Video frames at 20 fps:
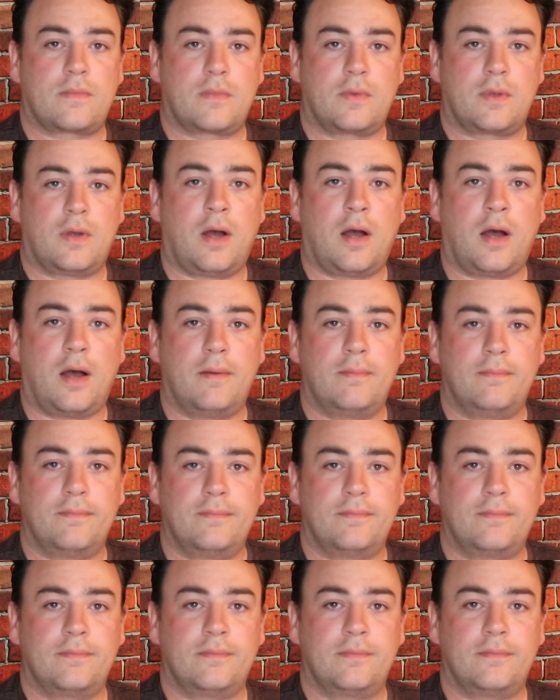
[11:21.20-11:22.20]
heart.
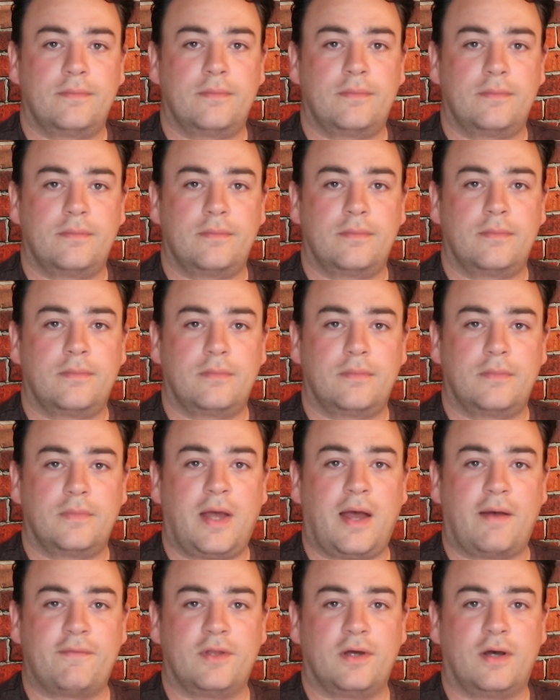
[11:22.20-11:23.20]

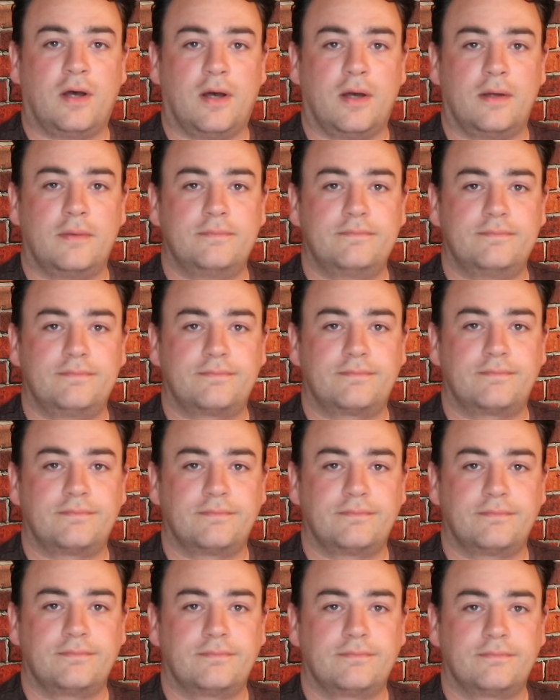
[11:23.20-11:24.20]
Have the heart.
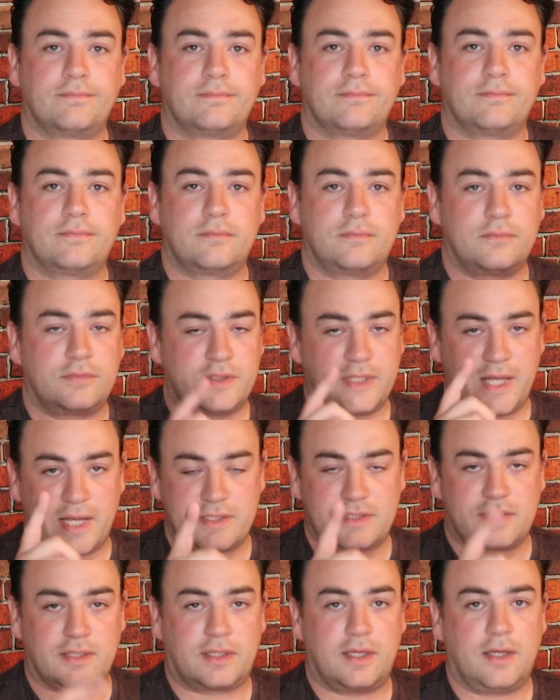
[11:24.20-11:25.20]
That's
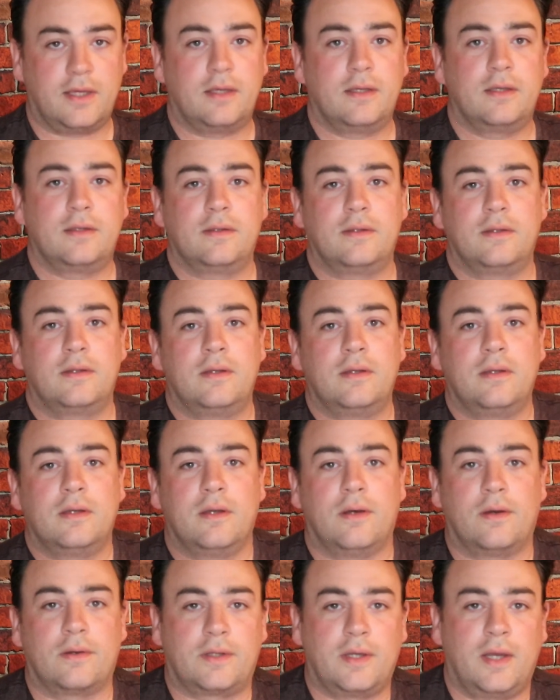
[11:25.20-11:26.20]
the key.
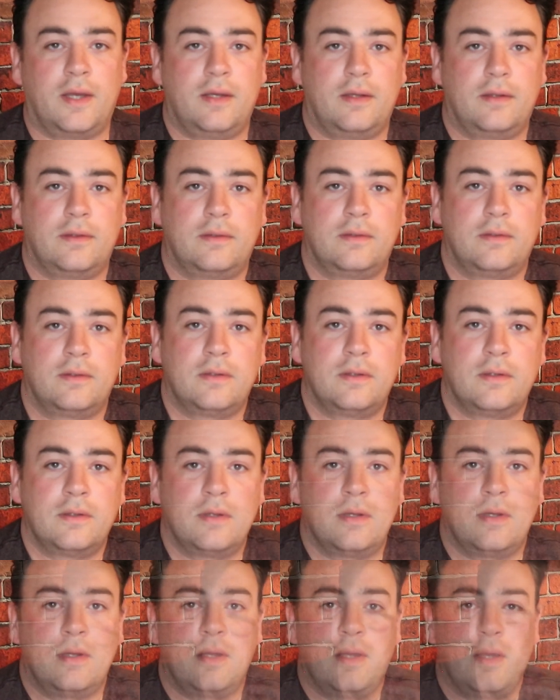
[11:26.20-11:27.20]
Okay.
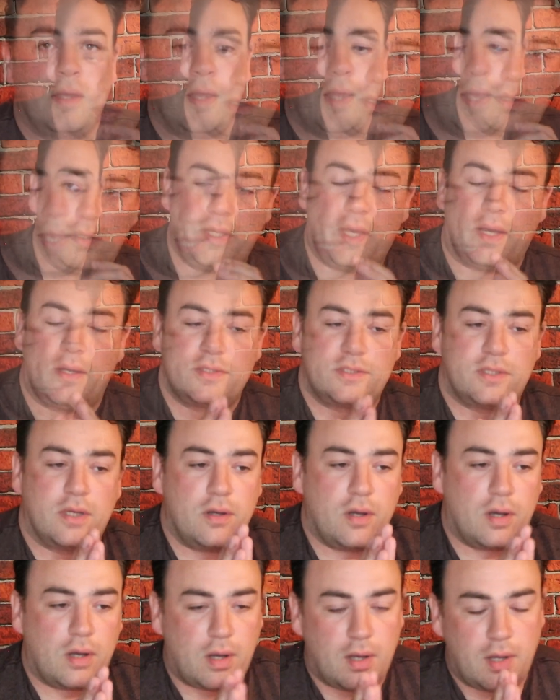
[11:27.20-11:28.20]
Yeah.
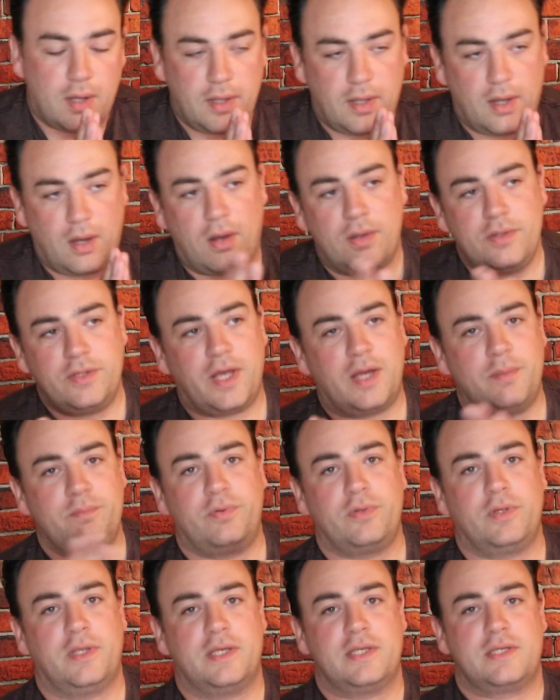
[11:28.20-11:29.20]
So online
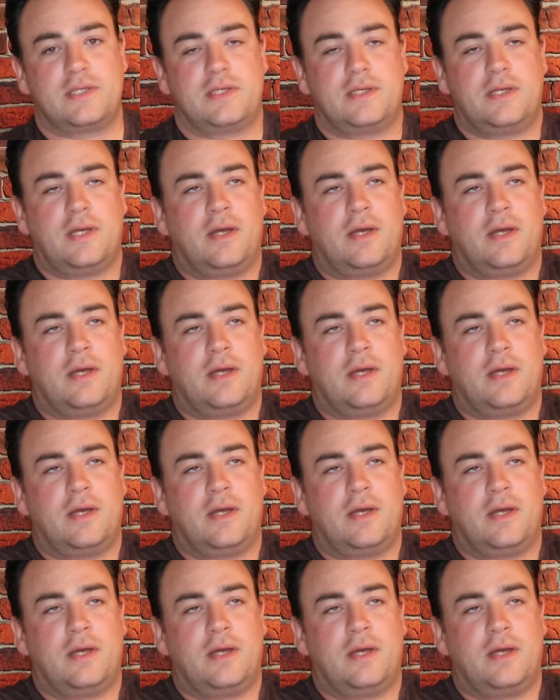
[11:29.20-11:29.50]
bullies,